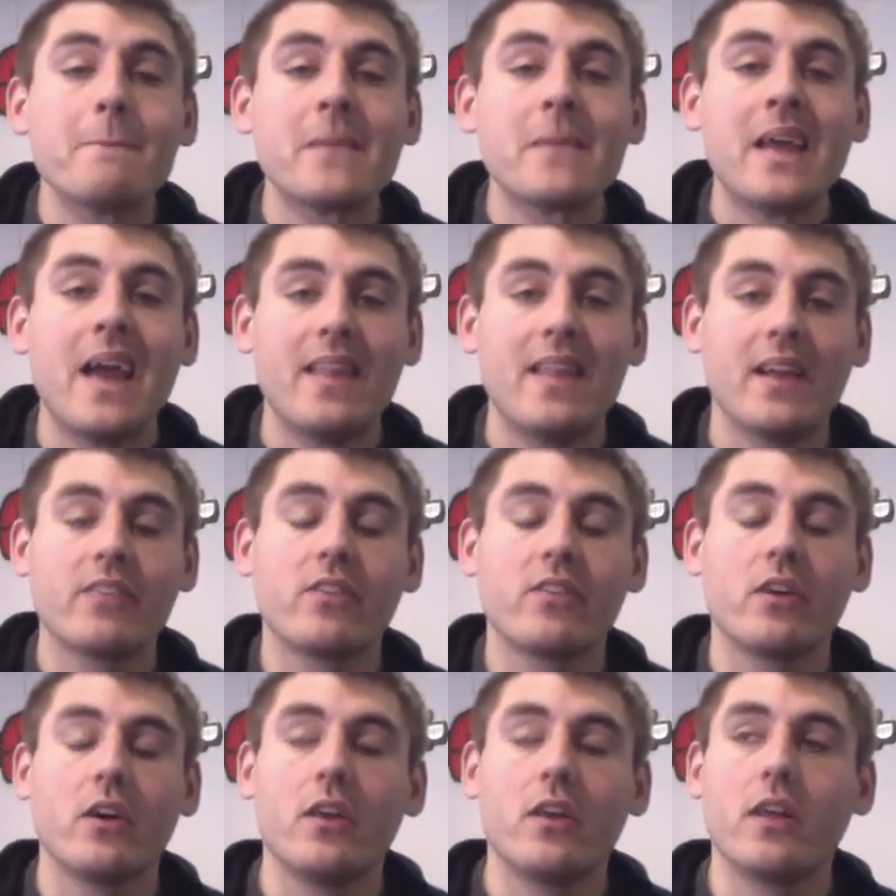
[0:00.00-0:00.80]
And that's
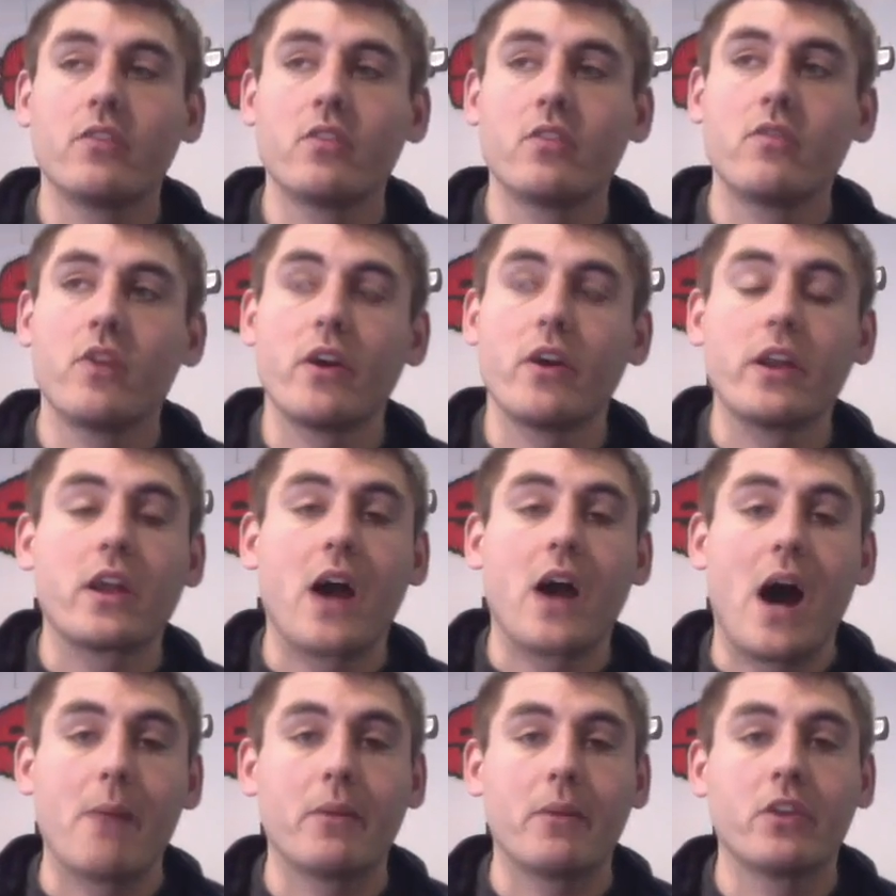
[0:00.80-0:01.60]
a very
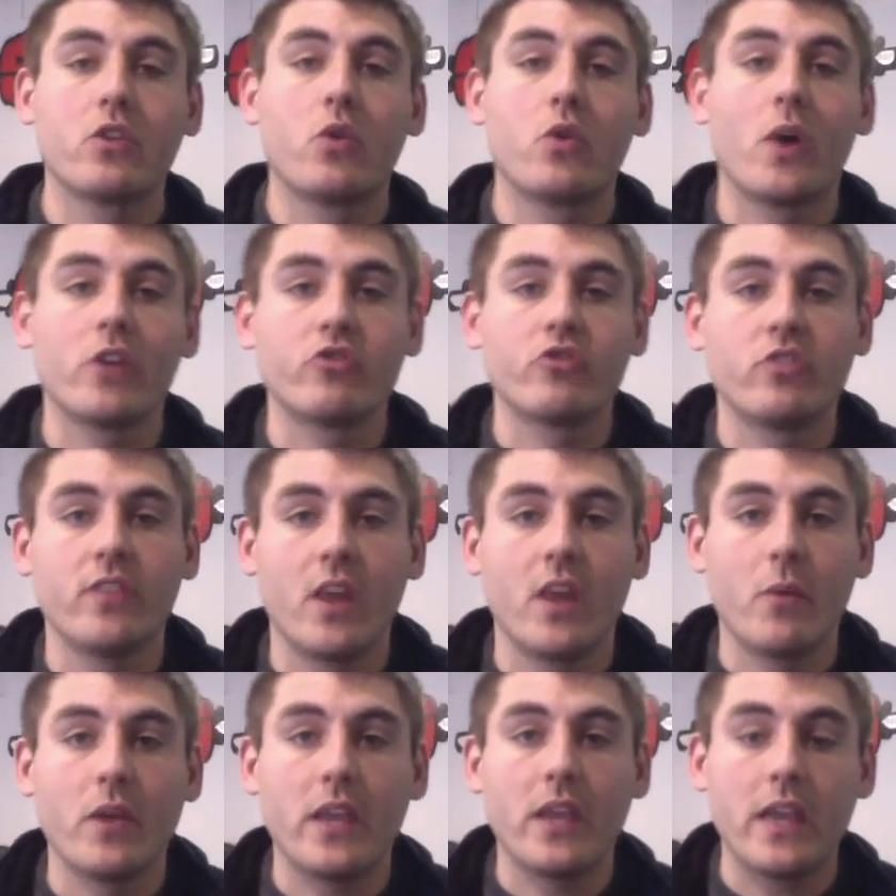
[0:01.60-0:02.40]
common question
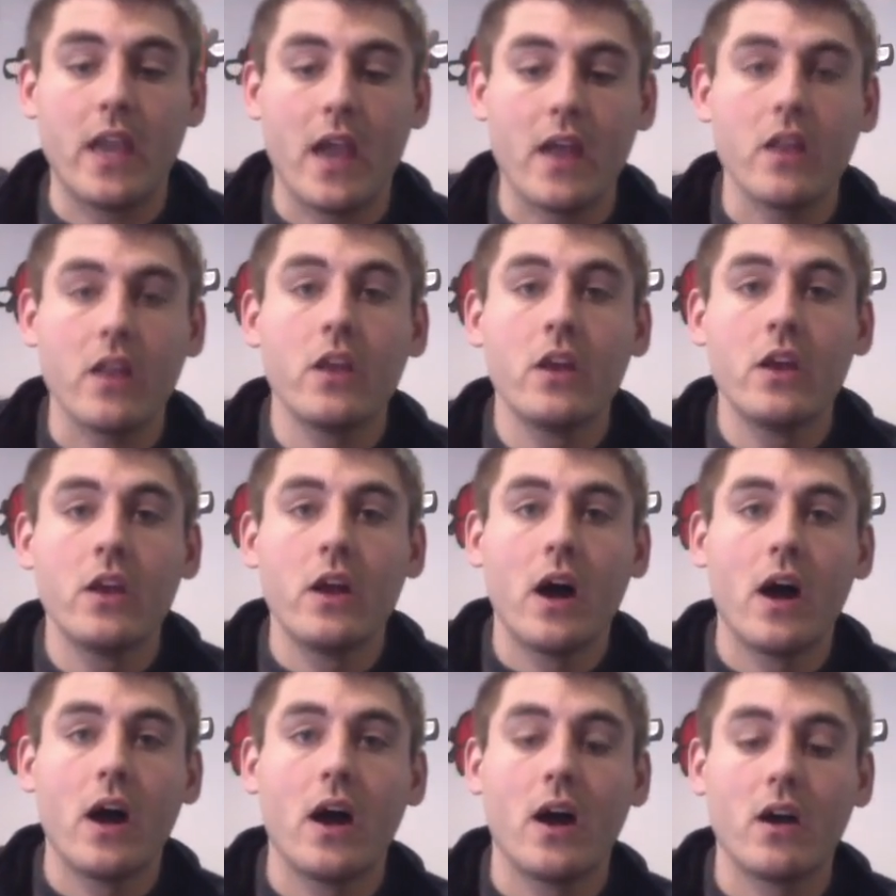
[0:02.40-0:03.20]
that we get
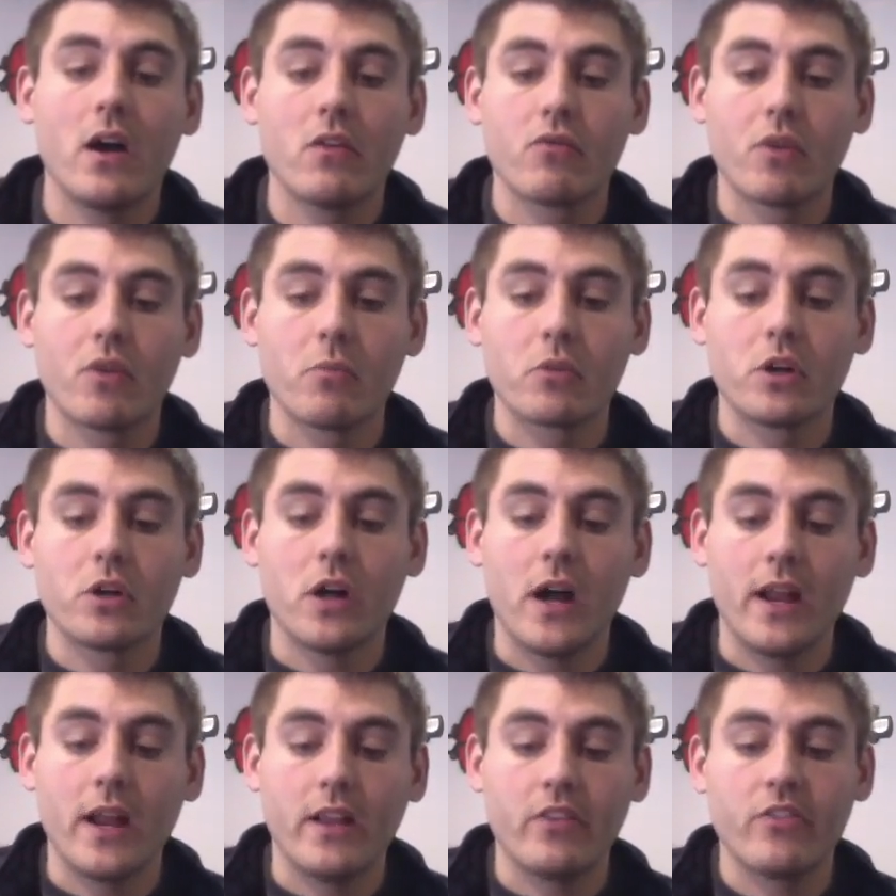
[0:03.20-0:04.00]
from
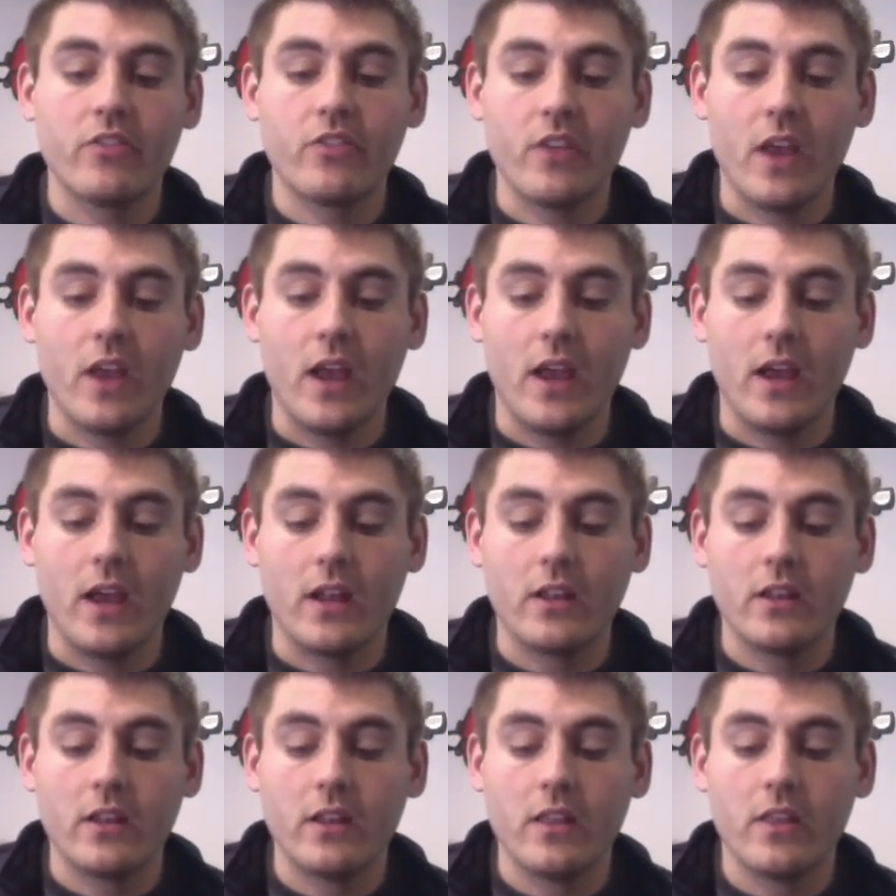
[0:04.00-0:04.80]
clients.
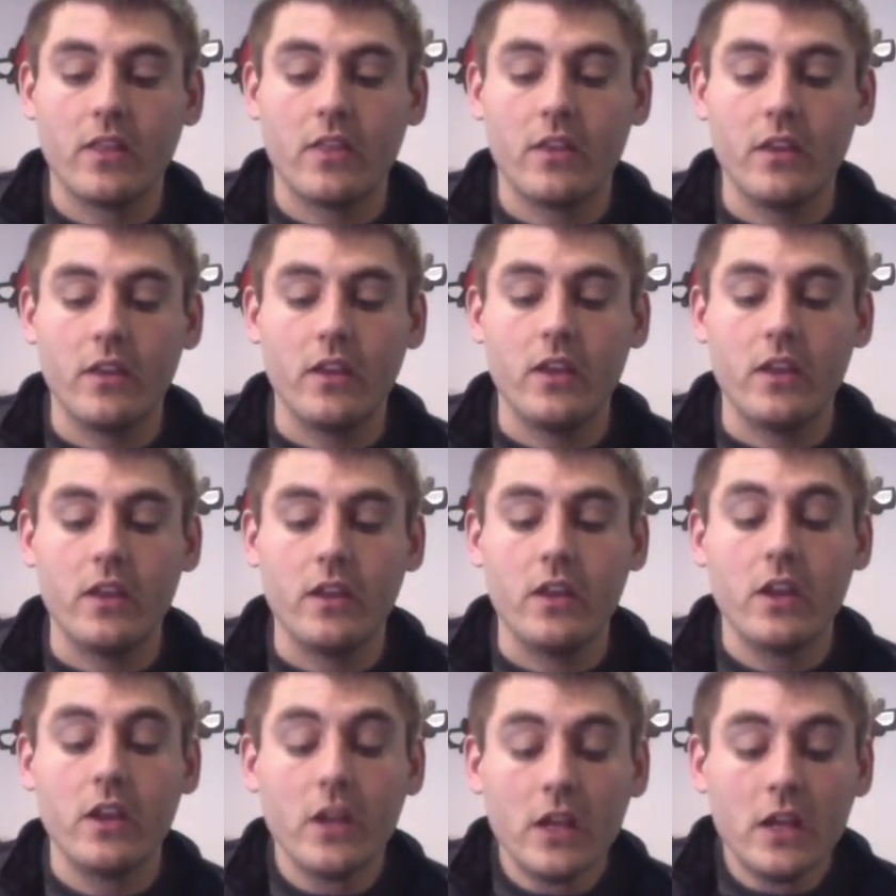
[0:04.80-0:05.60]
And
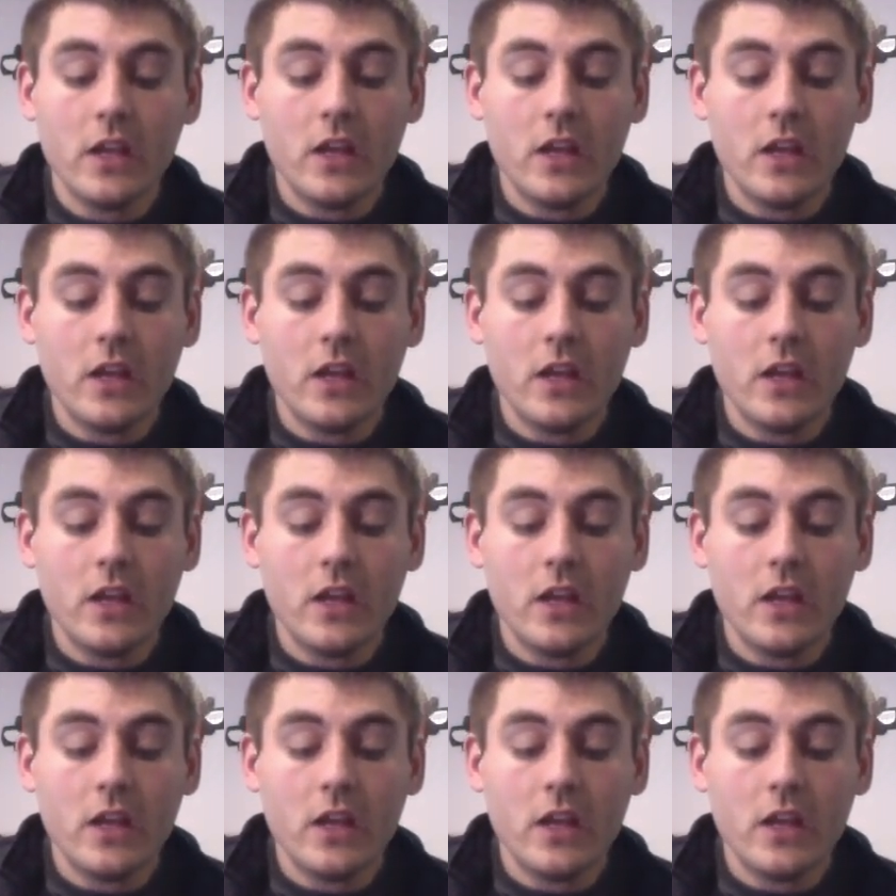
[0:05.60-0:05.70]
the